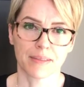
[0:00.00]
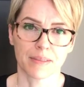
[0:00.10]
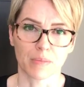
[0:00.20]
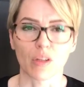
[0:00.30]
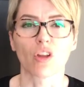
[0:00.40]

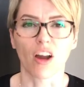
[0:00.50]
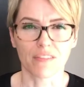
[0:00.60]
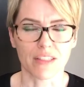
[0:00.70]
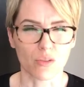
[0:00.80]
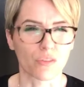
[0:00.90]
but a lot of
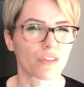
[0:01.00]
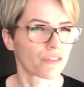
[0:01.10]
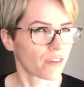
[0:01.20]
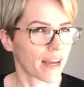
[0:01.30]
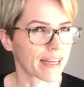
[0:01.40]
it's over
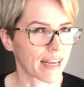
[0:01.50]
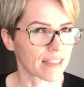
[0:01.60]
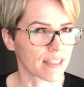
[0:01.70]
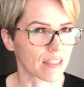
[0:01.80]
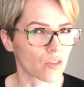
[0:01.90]

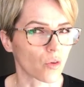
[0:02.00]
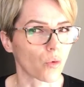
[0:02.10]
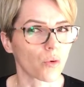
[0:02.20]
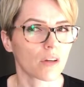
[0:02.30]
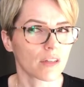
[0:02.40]
financing. So
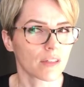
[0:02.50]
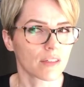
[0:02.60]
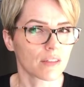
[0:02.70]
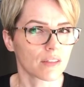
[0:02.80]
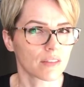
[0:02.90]

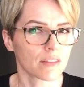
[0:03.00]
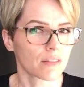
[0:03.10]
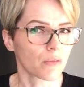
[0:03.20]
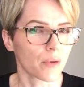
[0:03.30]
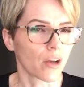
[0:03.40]

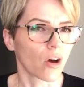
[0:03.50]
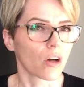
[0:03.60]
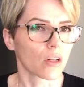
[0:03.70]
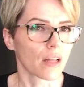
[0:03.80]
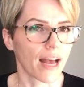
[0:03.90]
we
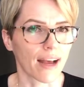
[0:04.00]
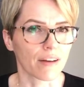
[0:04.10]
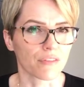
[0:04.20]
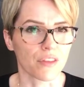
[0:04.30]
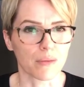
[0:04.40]
all
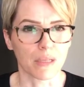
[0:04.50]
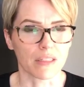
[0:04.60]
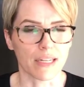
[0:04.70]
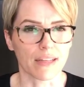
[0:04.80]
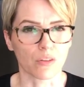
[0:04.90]
have the
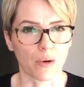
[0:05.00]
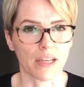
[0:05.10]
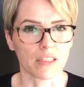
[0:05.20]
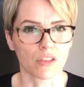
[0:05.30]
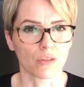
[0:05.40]
ability and the
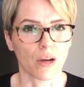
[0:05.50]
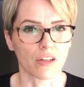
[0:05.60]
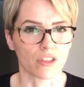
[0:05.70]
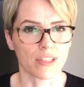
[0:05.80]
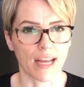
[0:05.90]
right to
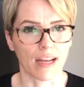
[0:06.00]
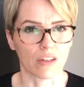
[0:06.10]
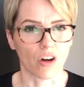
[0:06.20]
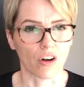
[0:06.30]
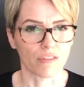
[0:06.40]
understand
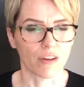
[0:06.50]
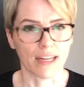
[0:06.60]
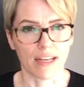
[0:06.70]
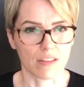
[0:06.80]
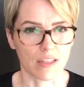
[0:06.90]
our
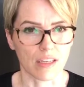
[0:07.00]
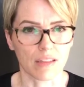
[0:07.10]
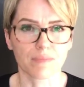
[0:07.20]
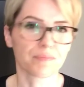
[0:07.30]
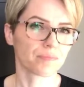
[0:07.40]
financing
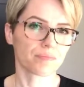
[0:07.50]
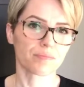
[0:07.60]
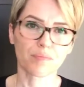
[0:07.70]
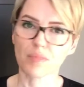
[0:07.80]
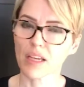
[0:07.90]

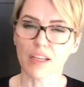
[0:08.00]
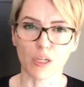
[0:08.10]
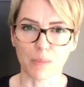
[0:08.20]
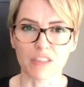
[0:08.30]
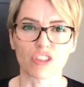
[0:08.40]
and our
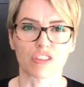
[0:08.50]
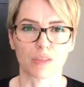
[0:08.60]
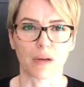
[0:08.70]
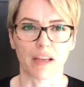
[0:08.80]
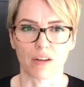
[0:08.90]
budget to
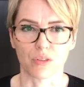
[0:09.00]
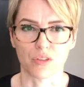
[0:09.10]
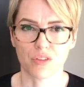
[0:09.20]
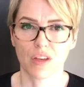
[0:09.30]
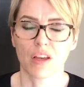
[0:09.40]
buy a
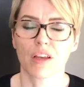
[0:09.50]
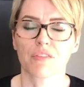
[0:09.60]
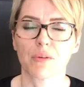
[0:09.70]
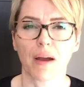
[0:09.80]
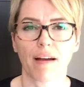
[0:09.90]
house. If
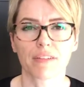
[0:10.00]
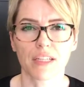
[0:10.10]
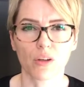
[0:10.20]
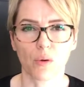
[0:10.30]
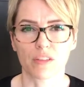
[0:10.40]
you have any
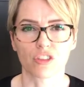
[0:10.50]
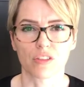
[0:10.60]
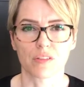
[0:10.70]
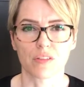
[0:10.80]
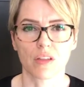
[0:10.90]

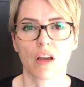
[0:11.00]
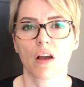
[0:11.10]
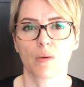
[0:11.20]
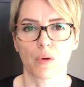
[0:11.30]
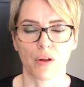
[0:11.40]
questions
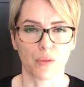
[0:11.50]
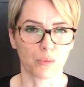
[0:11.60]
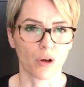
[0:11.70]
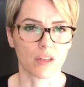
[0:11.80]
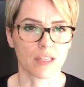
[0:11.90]
about how the
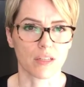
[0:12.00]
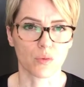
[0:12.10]
process